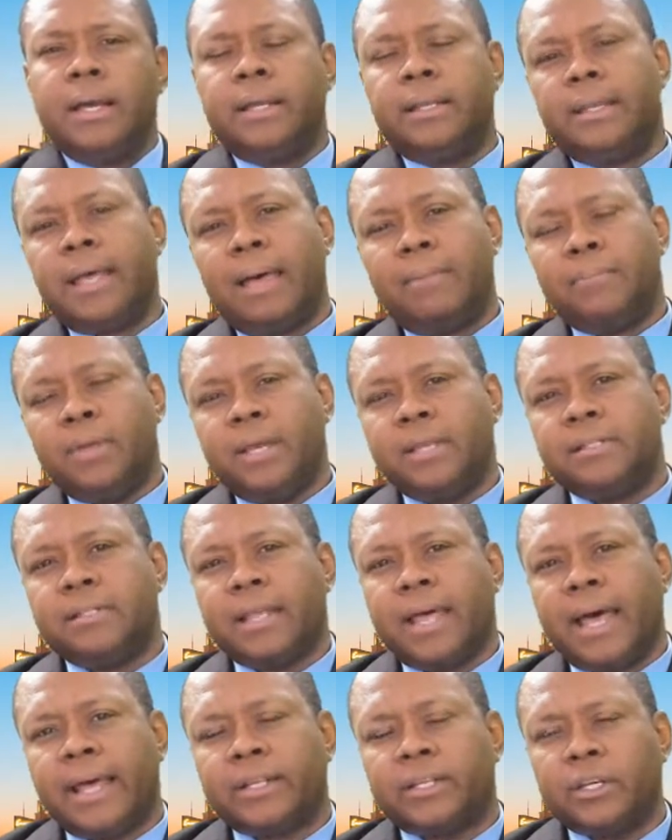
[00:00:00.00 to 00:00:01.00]
that means
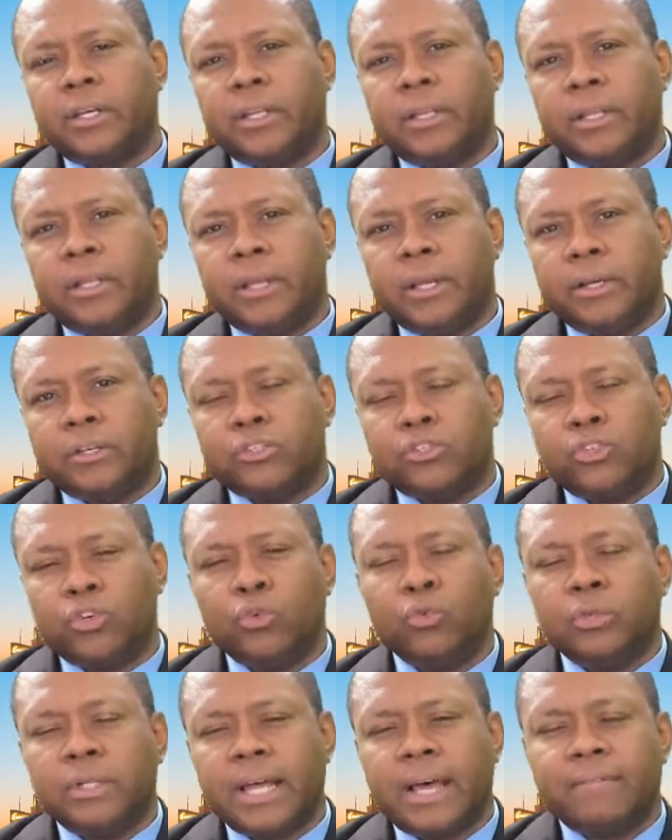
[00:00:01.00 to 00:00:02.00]
that there's
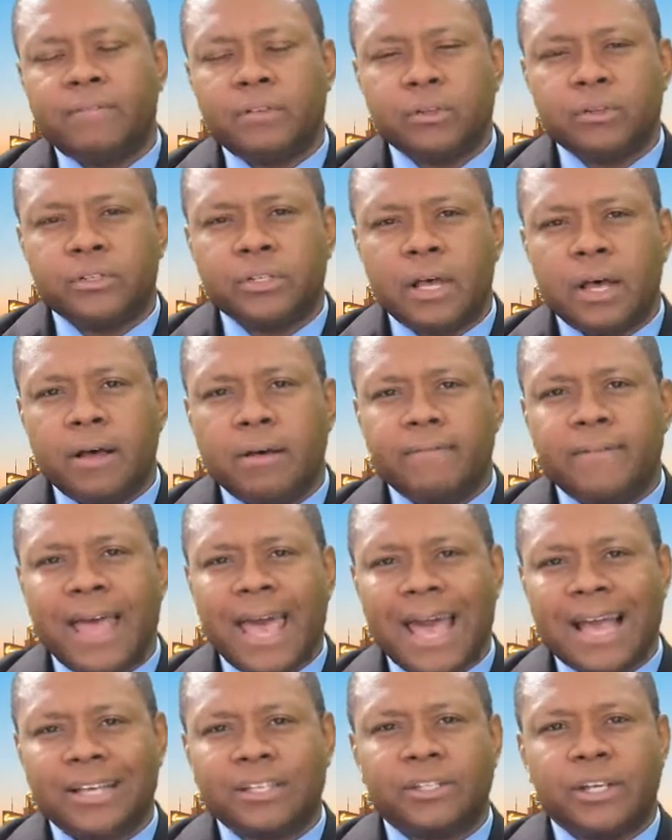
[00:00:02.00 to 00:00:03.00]
two levels of
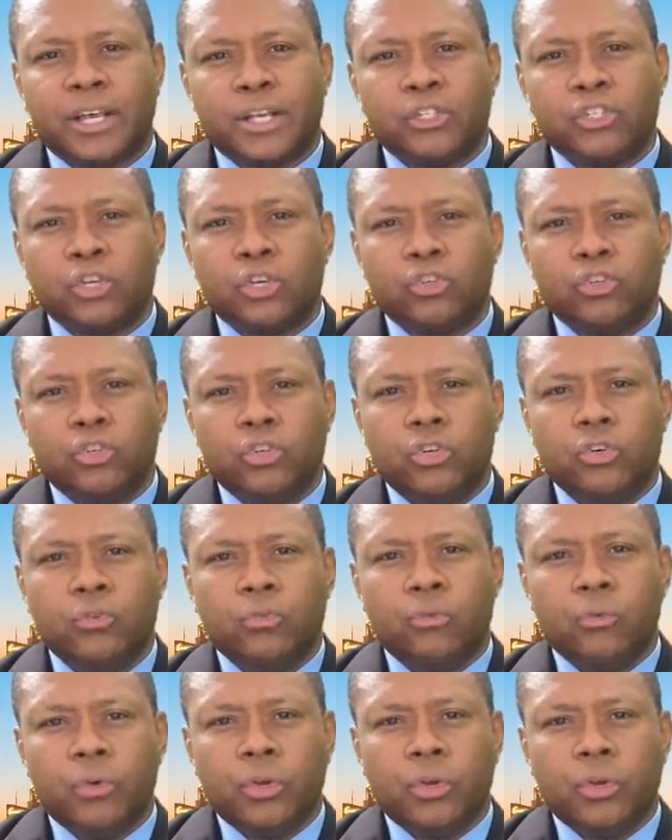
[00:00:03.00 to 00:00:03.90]
access to